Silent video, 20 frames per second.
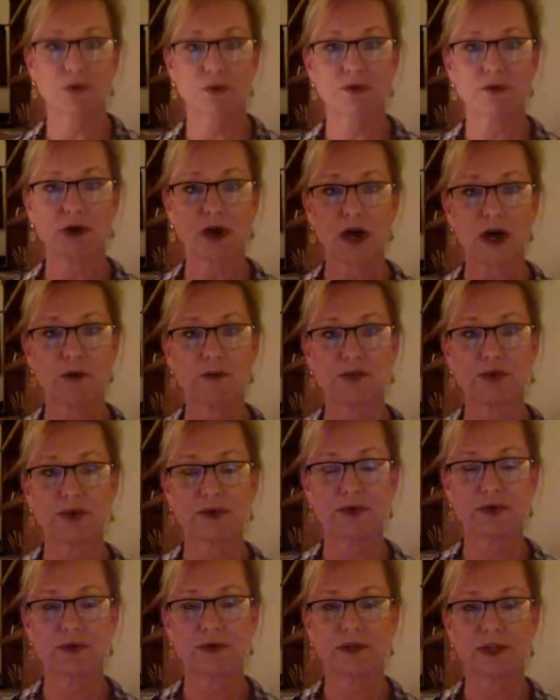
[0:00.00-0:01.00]
further up
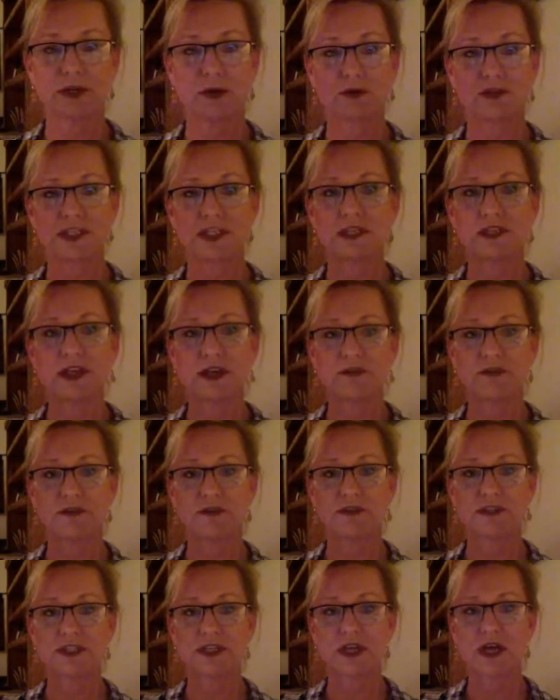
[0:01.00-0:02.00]
the OT
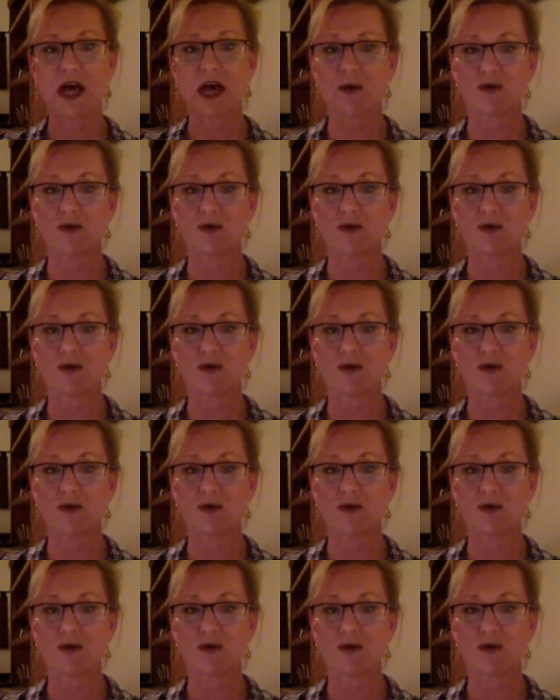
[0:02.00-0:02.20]
levels,